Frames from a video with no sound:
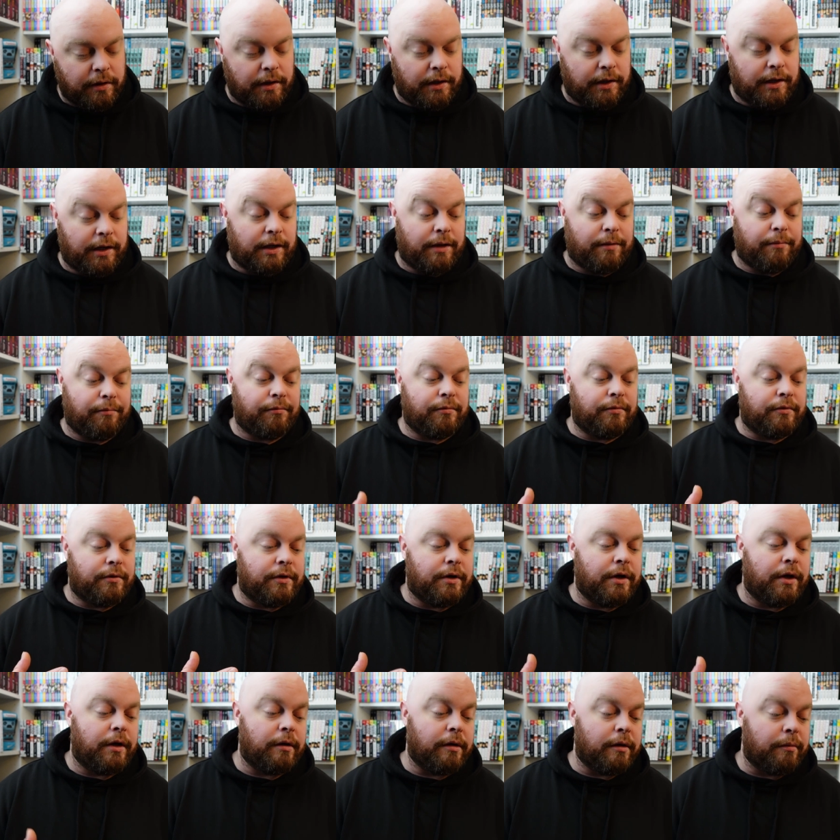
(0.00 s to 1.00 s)
And I'm
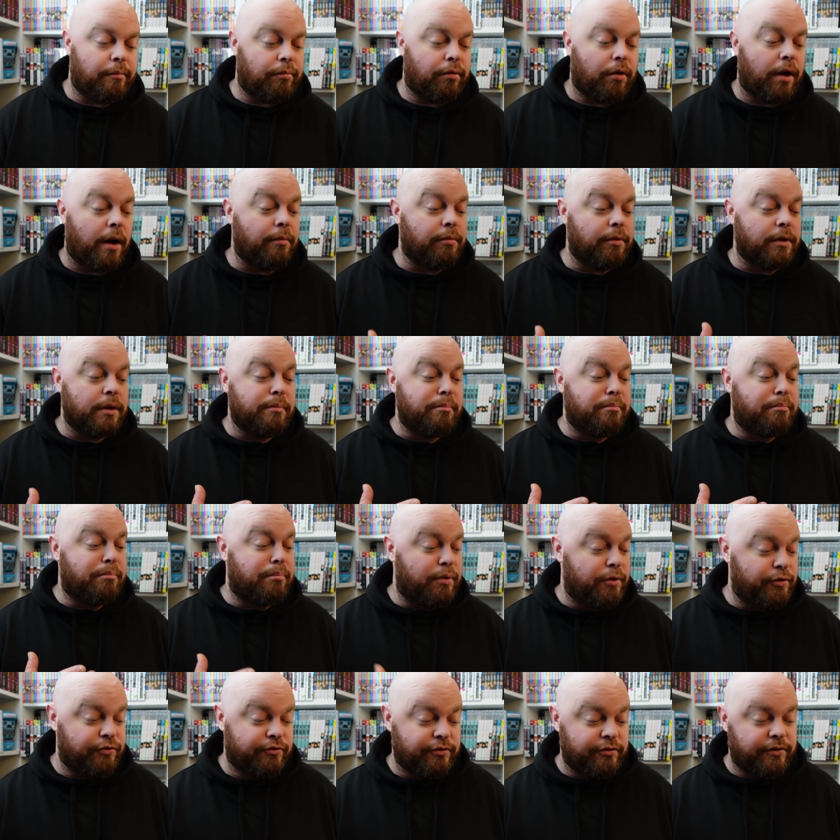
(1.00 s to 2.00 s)
gonna probably
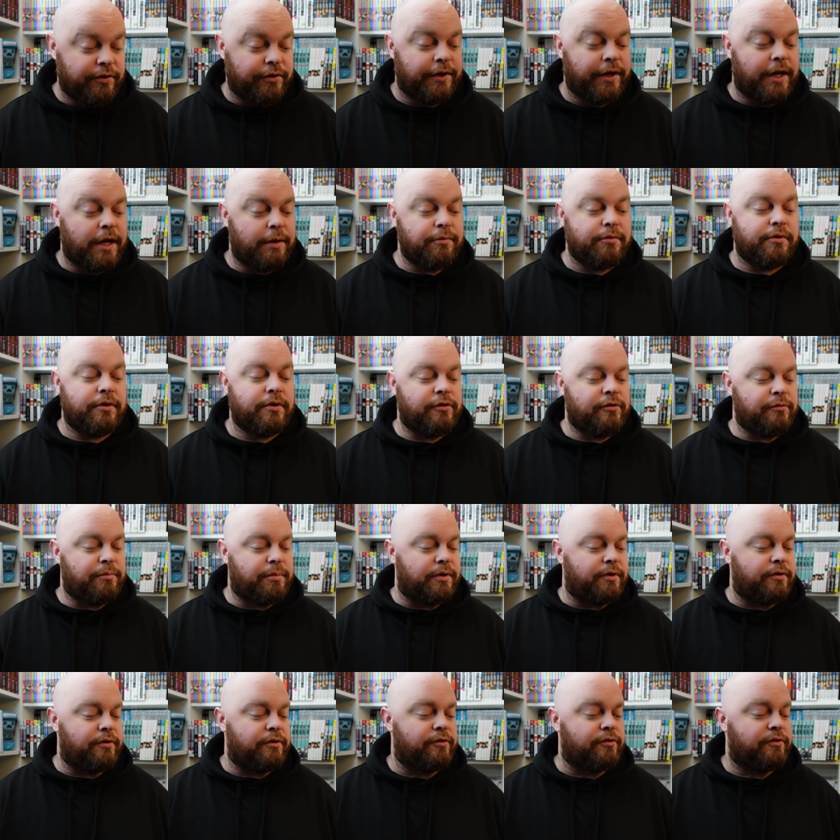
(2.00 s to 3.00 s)
butcher the name of this, but
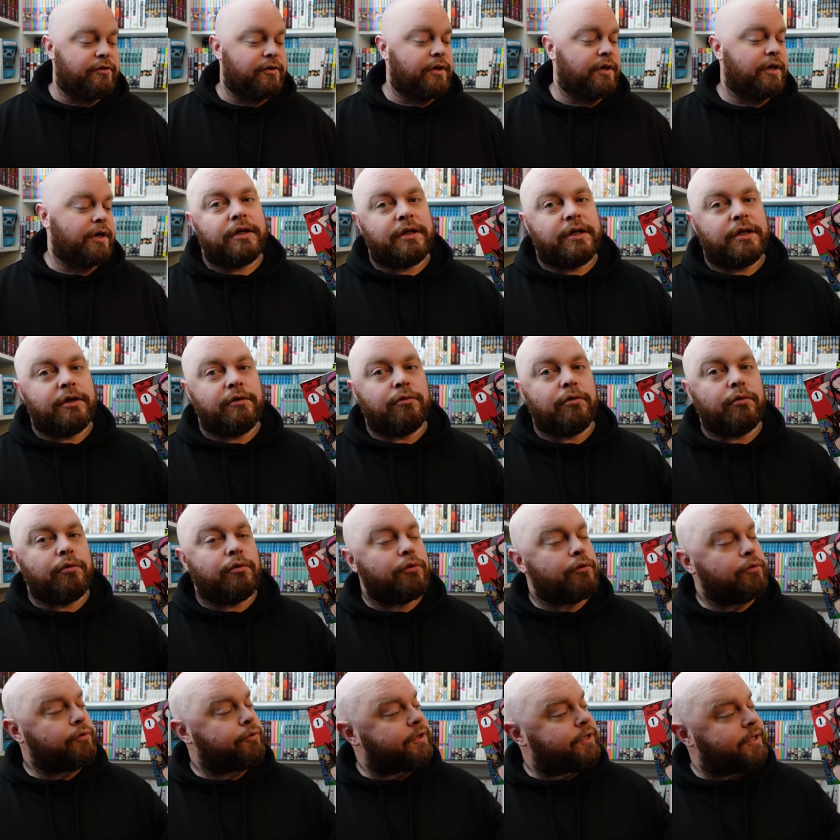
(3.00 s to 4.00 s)
it is
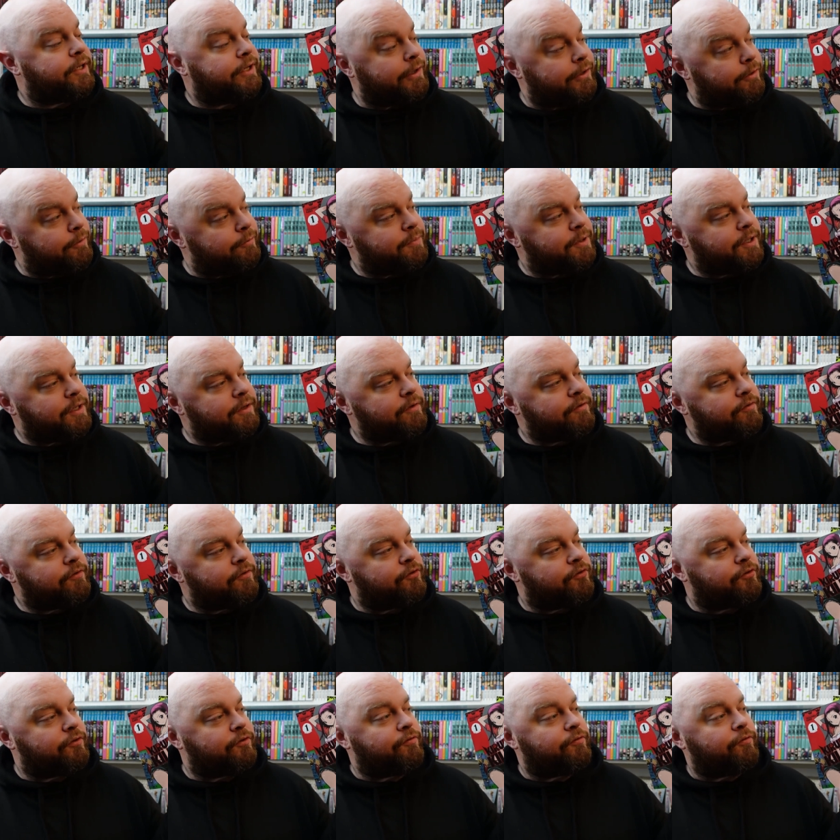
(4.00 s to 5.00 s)
Kiruru Kill Me.
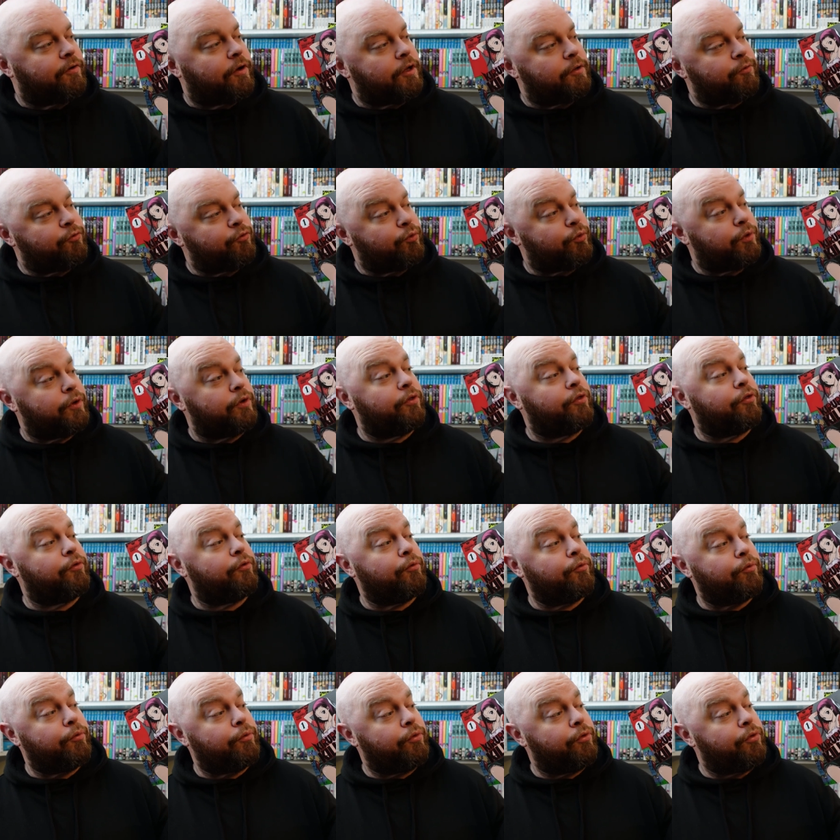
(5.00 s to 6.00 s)
This is volumes
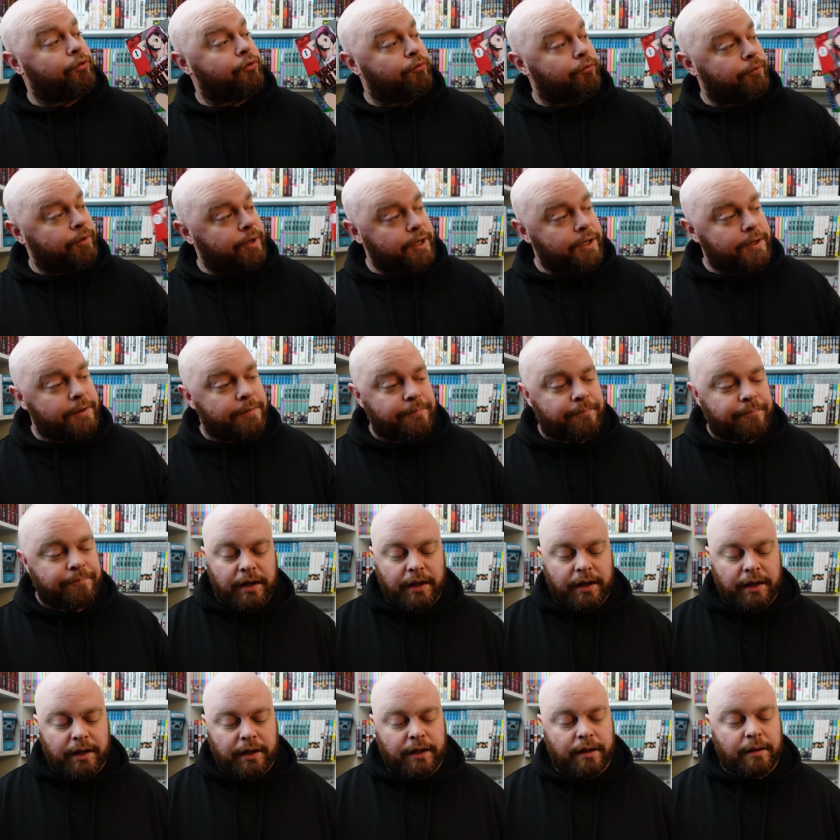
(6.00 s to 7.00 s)
1-3.
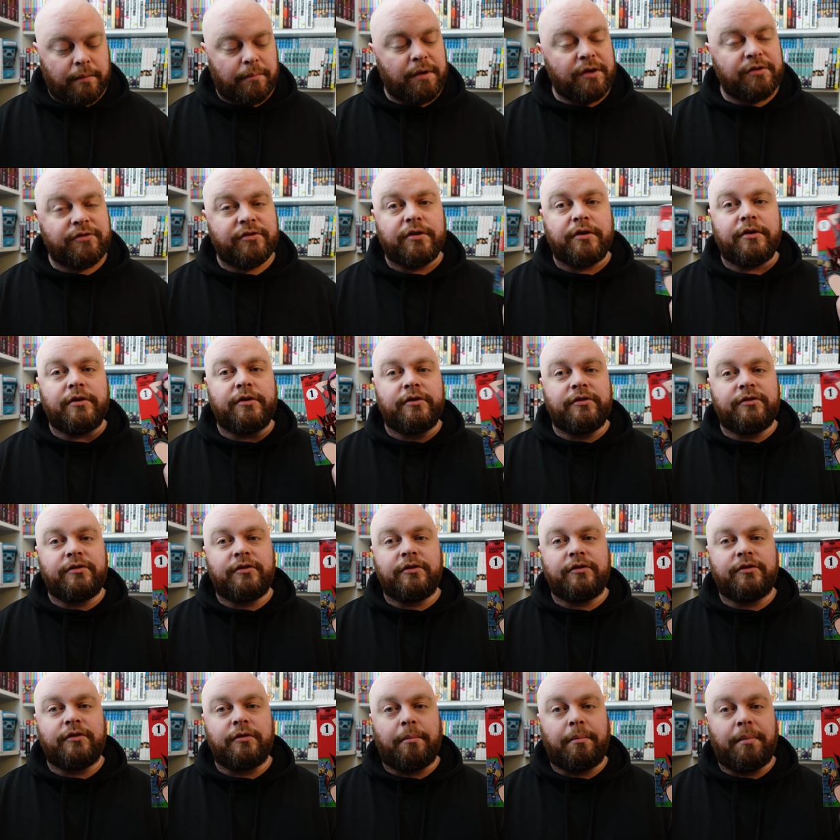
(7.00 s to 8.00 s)
And basically this
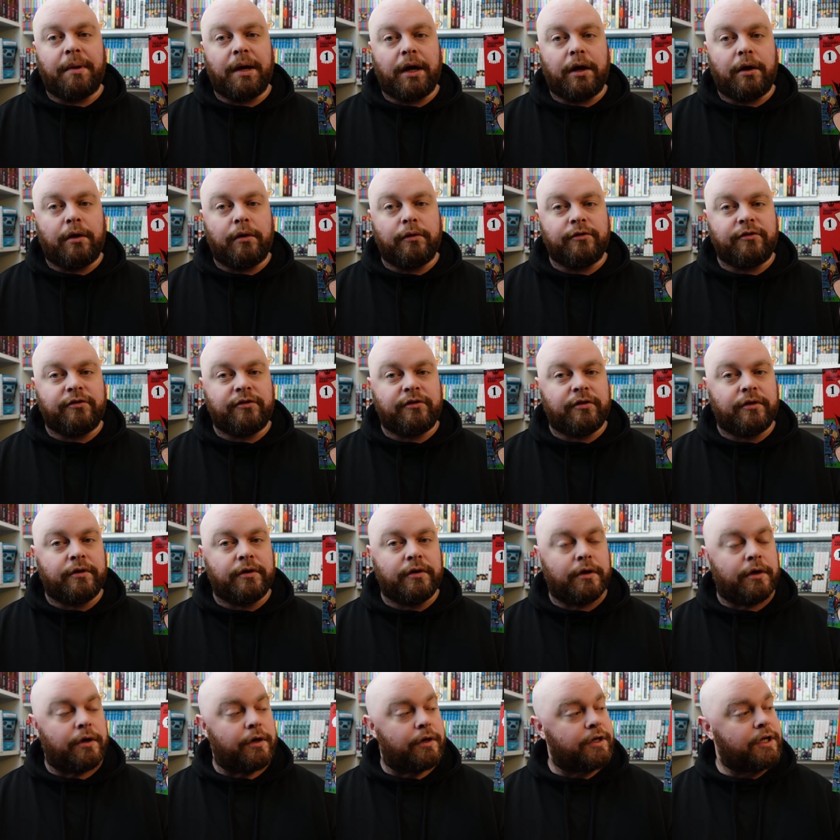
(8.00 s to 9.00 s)
is about
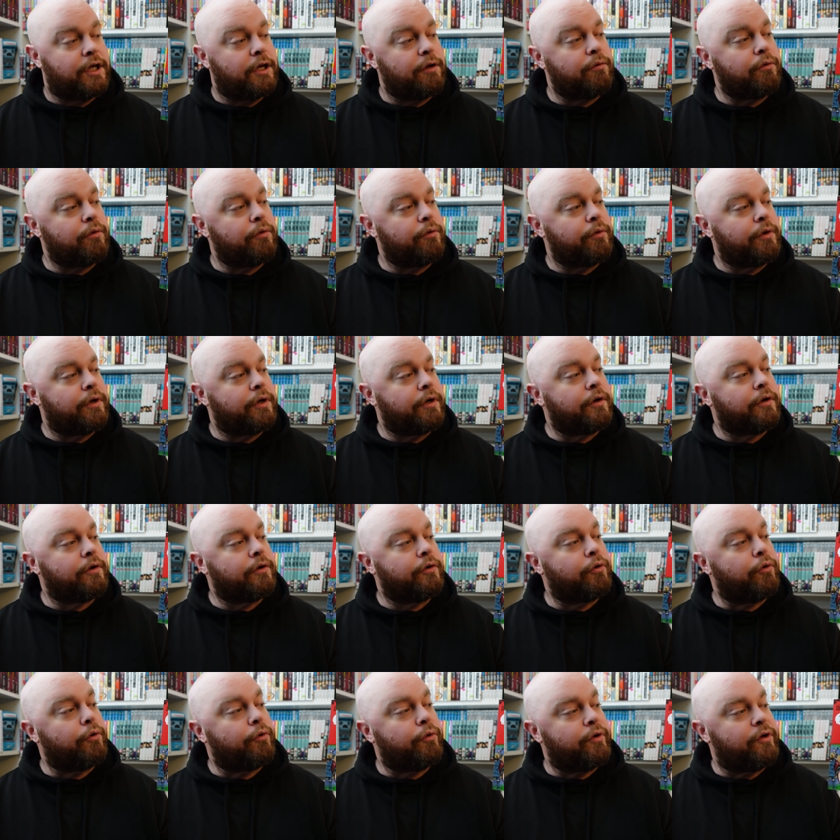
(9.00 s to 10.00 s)
Kiruru here,
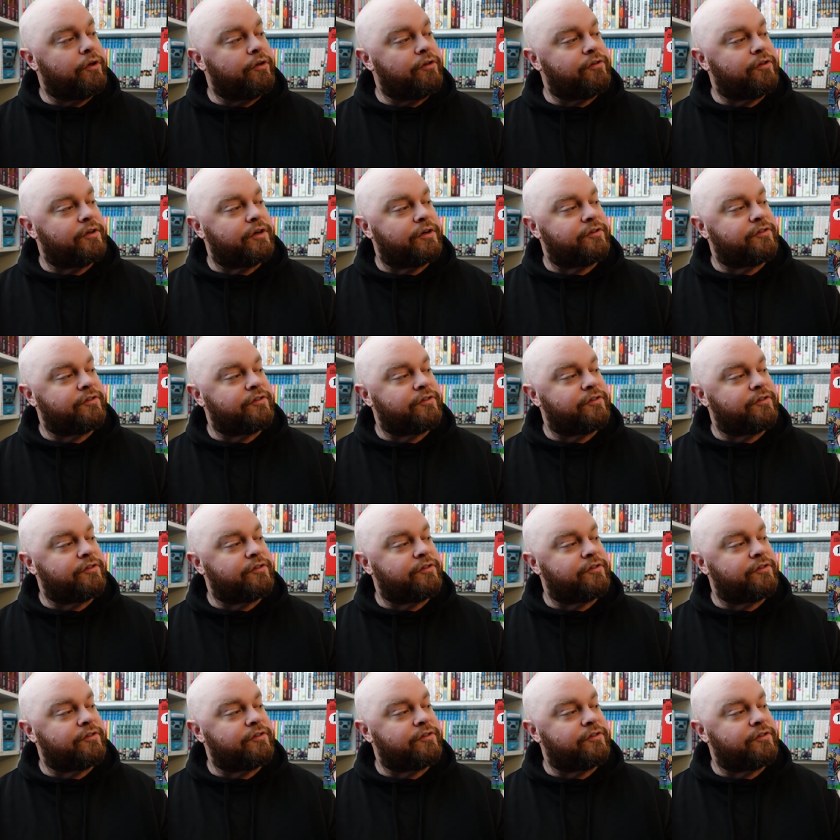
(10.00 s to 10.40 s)
who is an